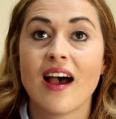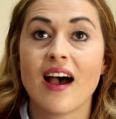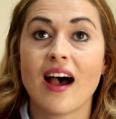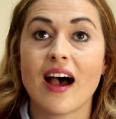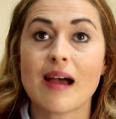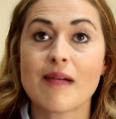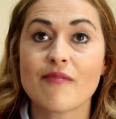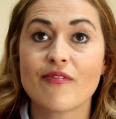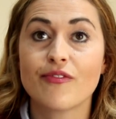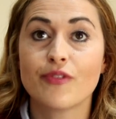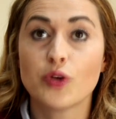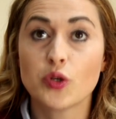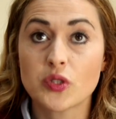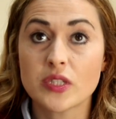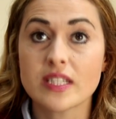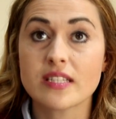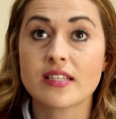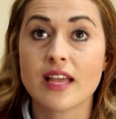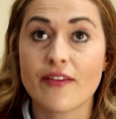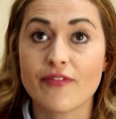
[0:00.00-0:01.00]
I'm
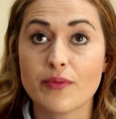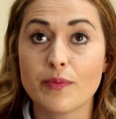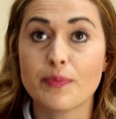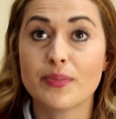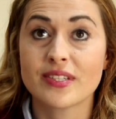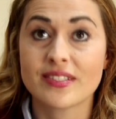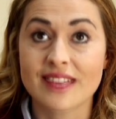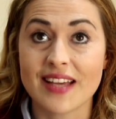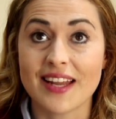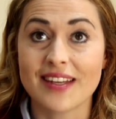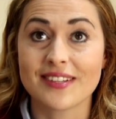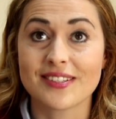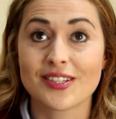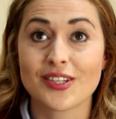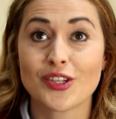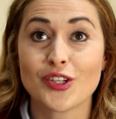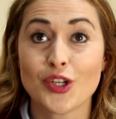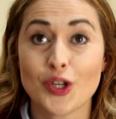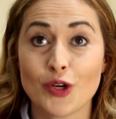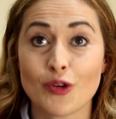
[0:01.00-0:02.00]
47%
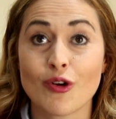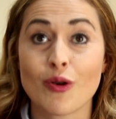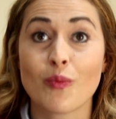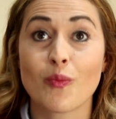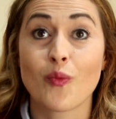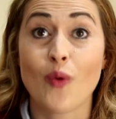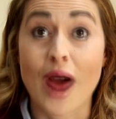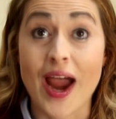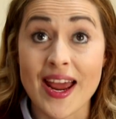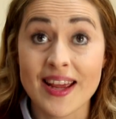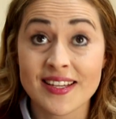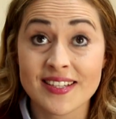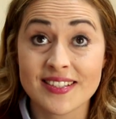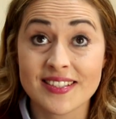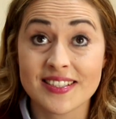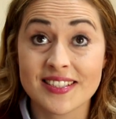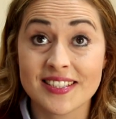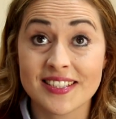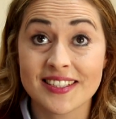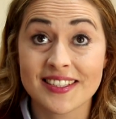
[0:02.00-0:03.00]
Europe
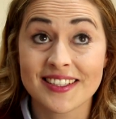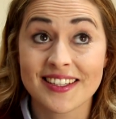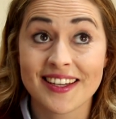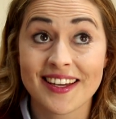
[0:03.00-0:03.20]
West.